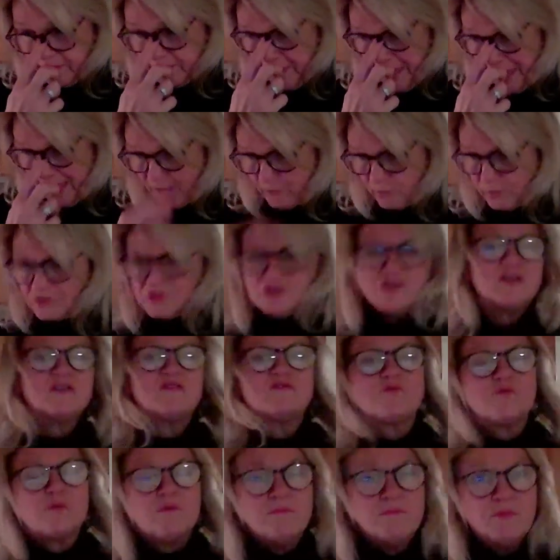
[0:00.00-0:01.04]
That will
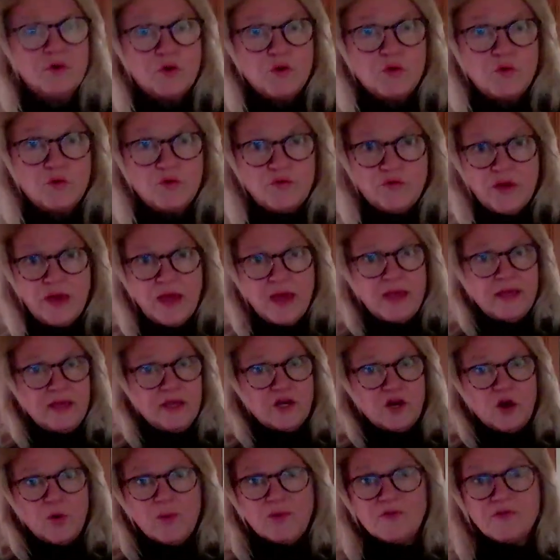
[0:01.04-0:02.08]
just remove, you
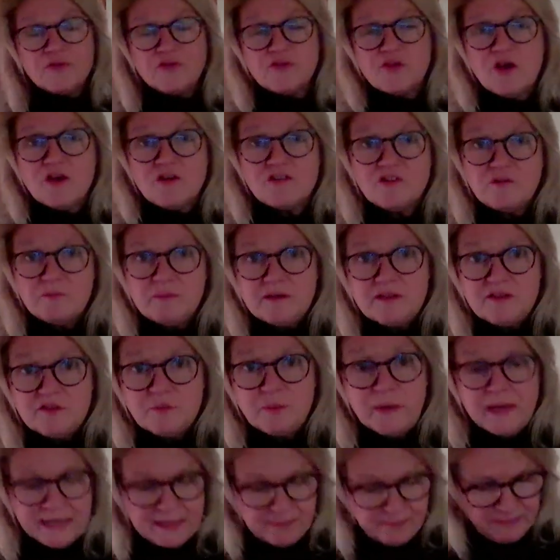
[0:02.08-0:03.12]
don't want the sauce to be
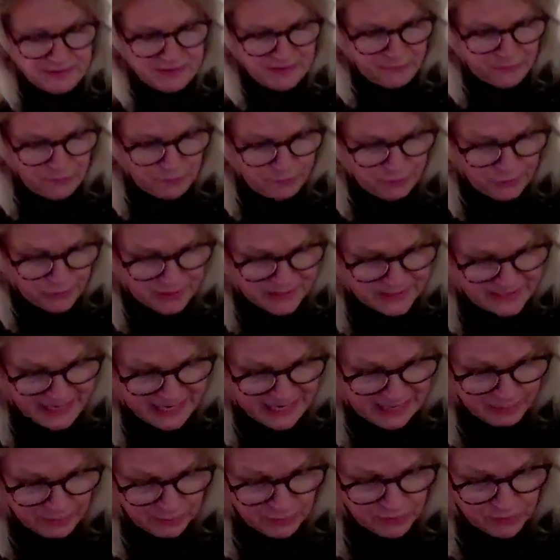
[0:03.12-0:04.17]
sweet, but if you put a
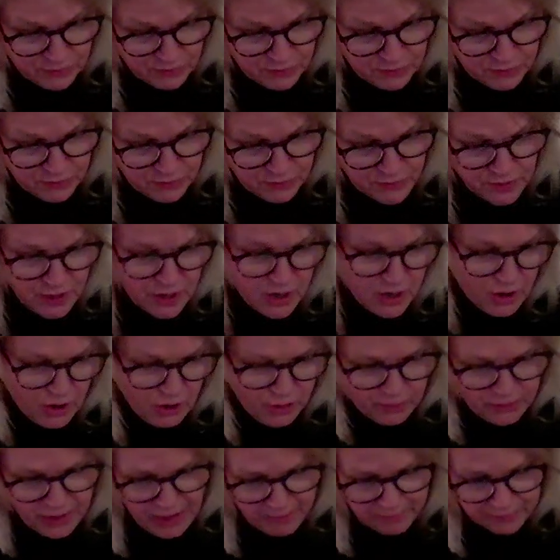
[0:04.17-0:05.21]
tablespoon
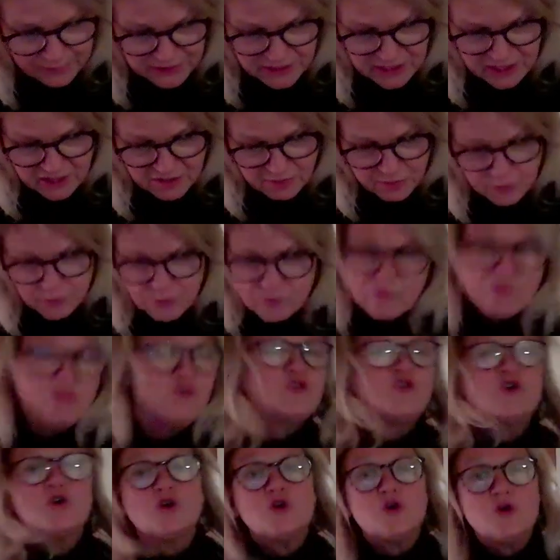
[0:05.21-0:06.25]
or a couple teaspoons of
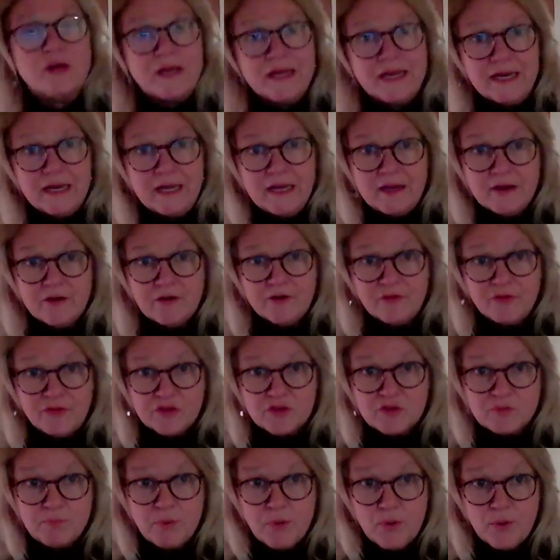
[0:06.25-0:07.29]
sugar in here at
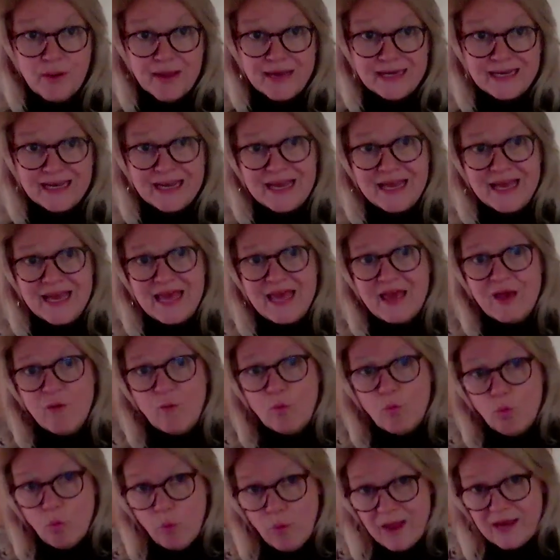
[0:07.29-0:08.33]
this point,
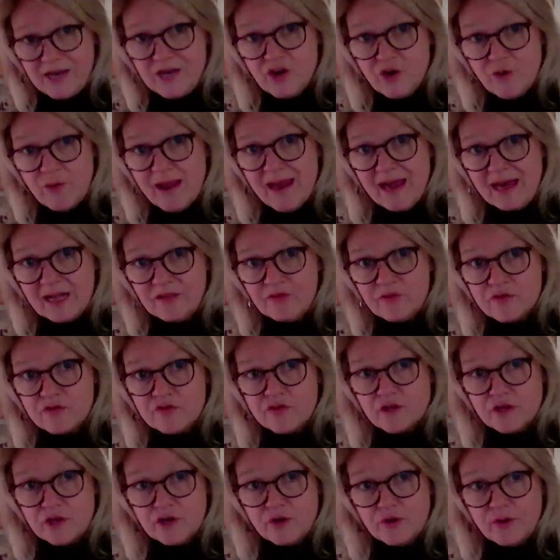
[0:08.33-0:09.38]
when you're adding the
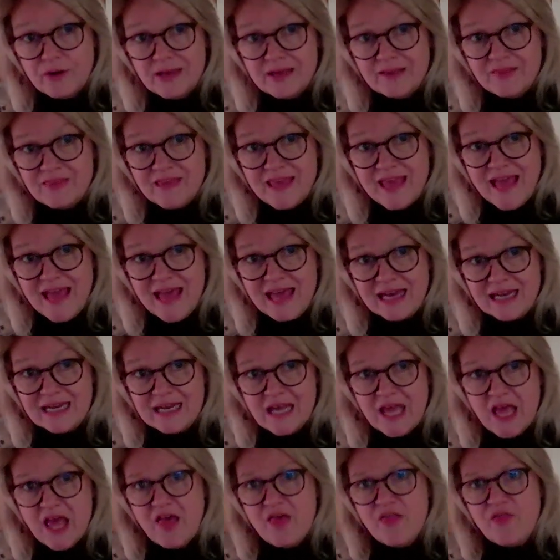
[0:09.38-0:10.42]
slurry at the
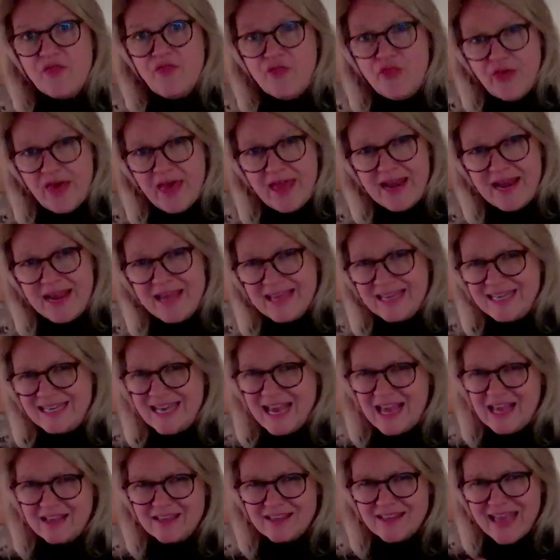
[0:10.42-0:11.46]
end, then it
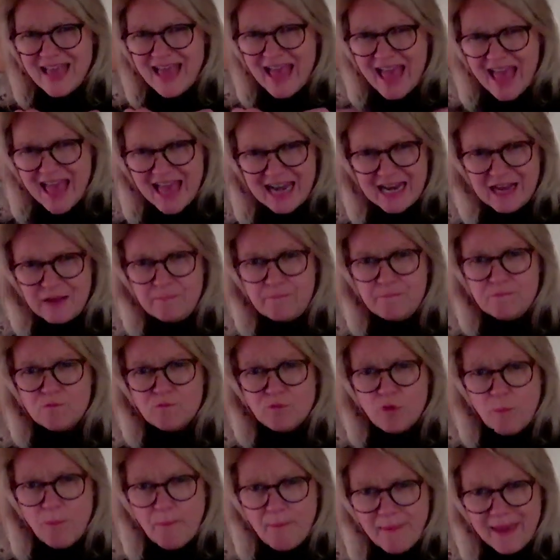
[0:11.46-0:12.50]
takes any
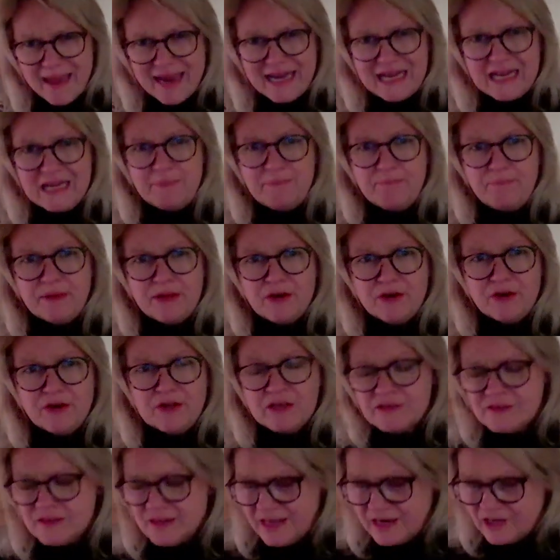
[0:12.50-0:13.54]
remaining
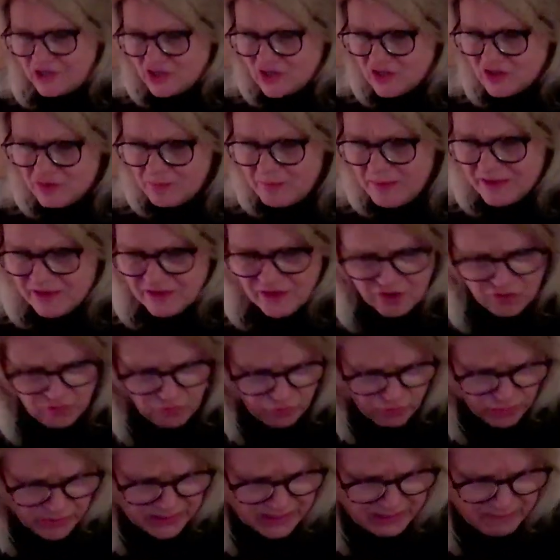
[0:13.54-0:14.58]
bitterness and just makes it a
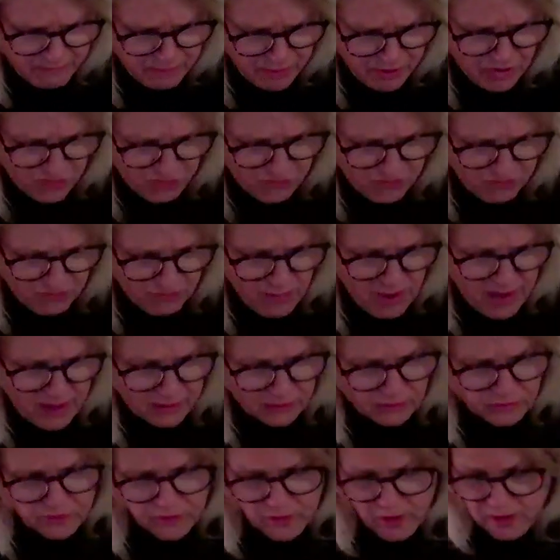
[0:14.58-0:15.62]
really perfect
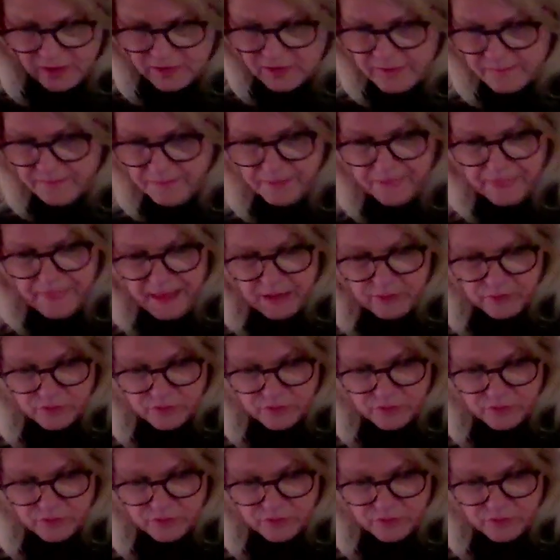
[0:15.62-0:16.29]
mild sauce.